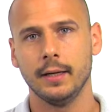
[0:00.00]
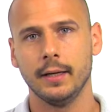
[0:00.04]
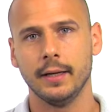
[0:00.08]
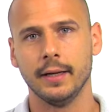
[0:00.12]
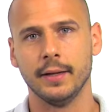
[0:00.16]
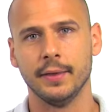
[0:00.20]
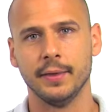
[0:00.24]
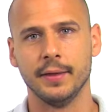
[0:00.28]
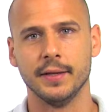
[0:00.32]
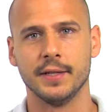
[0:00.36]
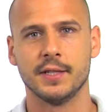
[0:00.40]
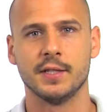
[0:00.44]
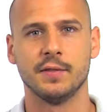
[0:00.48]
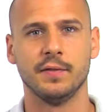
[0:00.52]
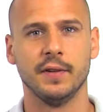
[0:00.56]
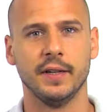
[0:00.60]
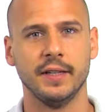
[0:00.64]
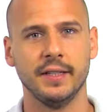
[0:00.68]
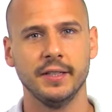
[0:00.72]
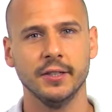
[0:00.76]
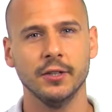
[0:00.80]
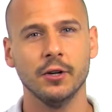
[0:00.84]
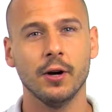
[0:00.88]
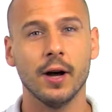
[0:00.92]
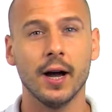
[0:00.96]
In this
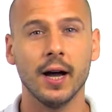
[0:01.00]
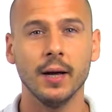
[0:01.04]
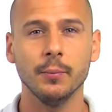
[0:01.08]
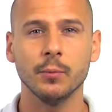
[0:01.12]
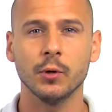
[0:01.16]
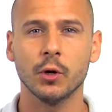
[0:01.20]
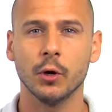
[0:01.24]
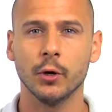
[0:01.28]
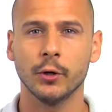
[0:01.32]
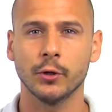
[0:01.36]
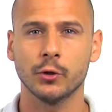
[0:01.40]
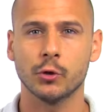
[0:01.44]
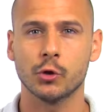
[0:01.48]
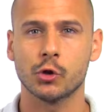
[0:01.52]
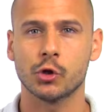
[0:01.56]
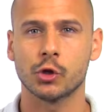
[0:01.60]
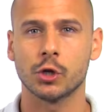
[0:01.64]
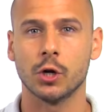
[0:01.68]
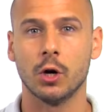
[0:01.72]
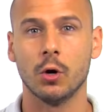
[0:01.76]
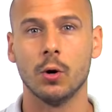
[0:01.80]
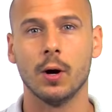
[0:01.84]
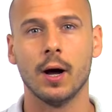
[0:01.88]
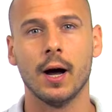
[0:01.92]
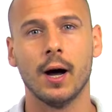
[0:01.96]
video, I'm going to
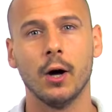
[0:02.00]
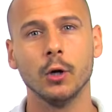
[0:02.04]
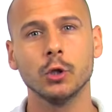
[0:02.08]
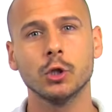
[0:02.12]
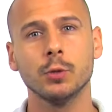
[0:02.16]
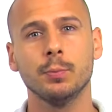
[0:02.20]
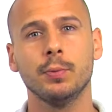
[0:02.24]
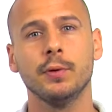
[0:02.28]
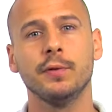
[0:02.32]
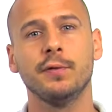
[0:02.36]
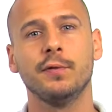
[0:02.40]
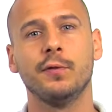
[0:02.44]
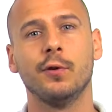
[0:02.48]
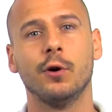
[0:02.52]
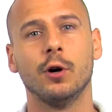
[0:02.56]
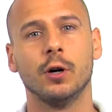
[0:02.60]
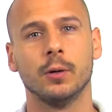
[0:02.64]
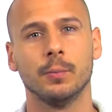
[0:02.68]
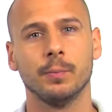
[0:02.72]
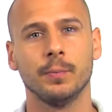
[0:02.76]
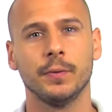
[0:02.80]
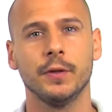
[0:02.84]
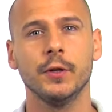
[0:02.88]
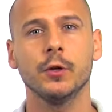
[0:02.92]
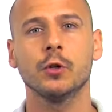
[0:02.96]
show how to
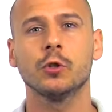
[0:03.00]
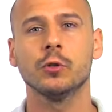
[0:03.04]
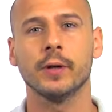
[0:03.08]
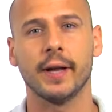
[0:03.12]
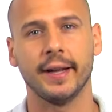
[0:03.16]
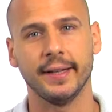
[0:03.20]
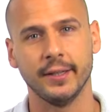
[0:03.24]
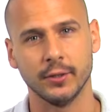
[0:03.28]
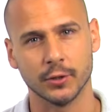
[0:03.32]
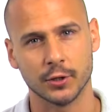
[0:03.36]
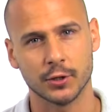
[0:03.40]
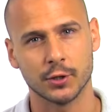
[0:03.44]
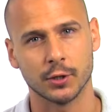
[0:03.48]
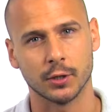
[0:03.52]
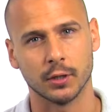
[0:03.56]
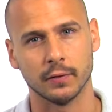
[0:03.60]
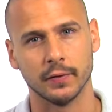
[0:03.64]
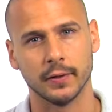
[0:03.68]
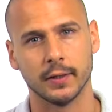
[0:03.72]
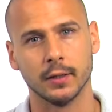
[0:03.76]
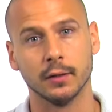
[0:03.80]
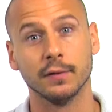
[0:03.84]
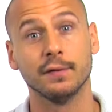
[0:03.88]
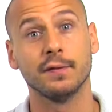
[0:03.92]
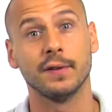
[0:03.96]
perform the
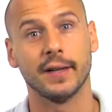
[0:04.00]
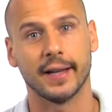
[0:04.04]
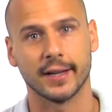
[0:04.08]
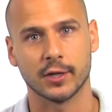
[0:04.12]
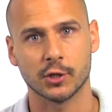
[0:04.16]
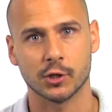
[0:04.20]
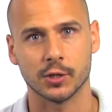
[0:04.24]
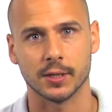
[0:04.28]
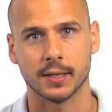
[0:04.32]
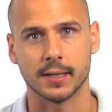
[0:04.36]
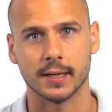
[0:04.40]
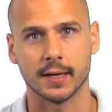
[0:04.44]
craniocervical flexion